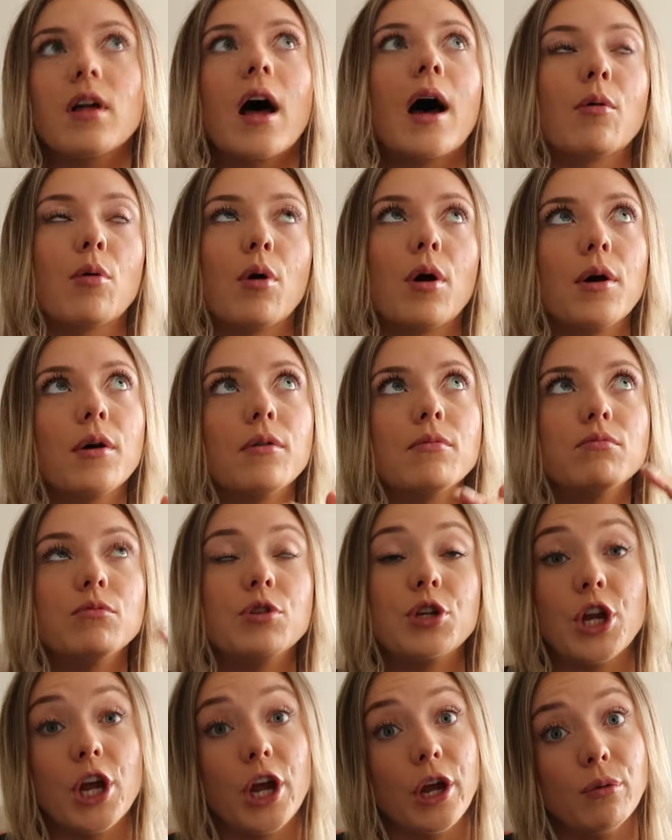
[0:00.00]
our
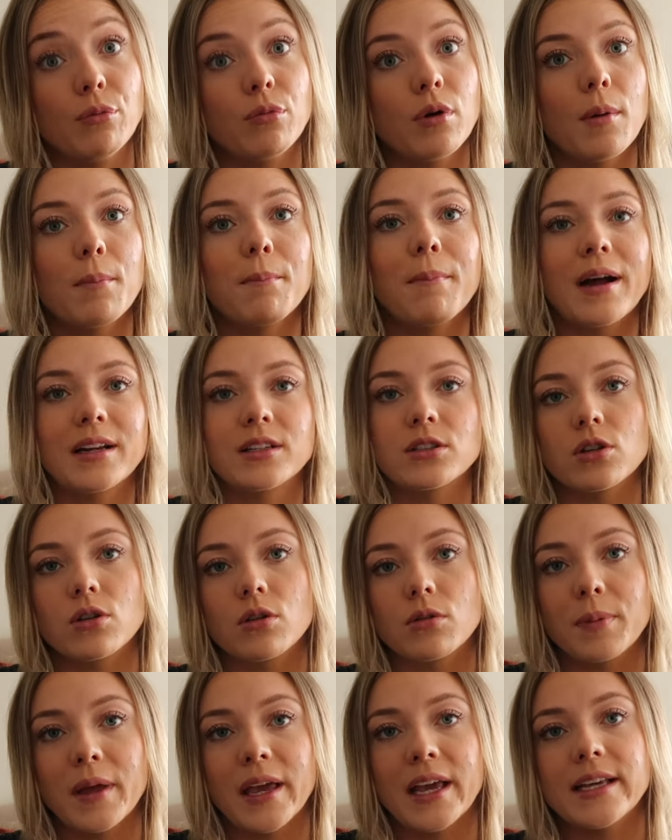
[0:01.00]
new
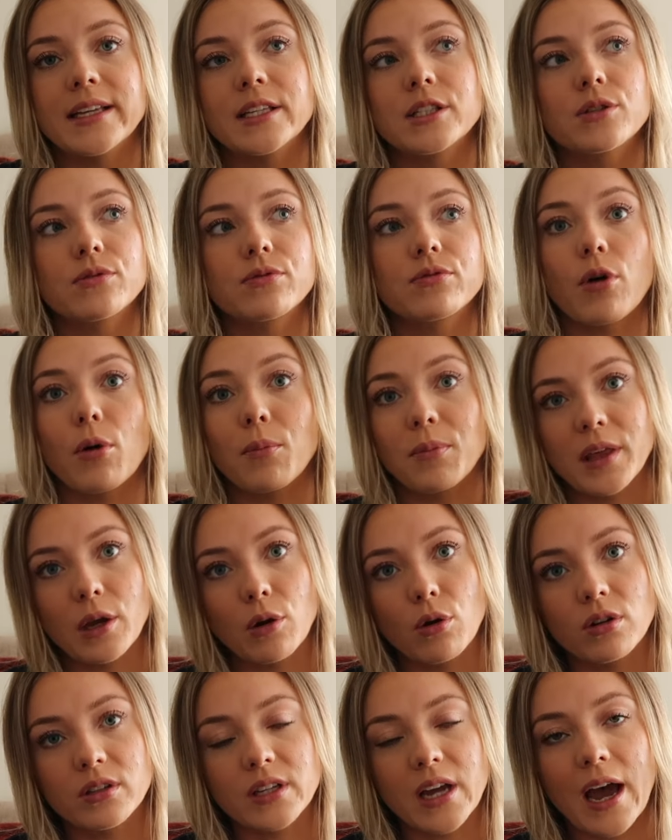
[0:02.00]
mantelpiece from the
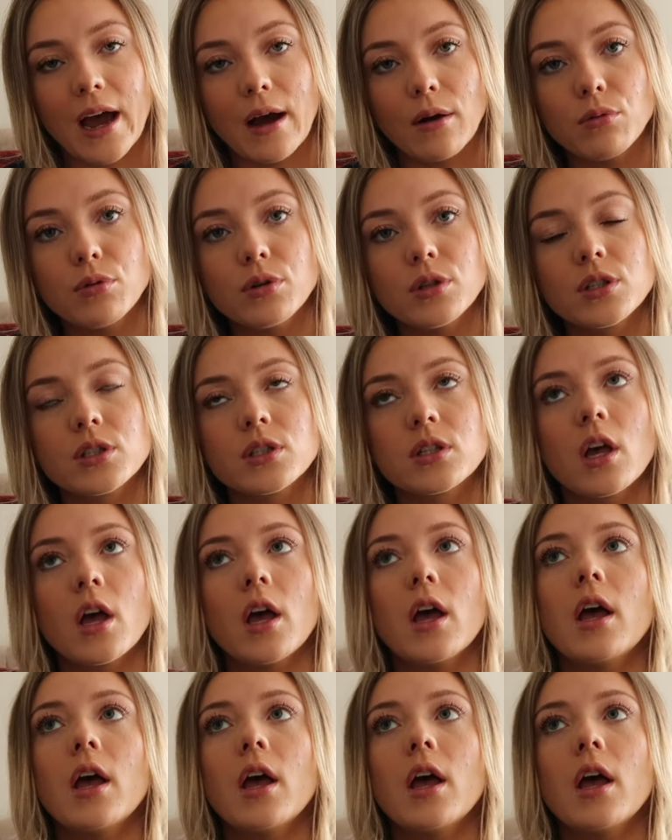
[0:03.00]
old house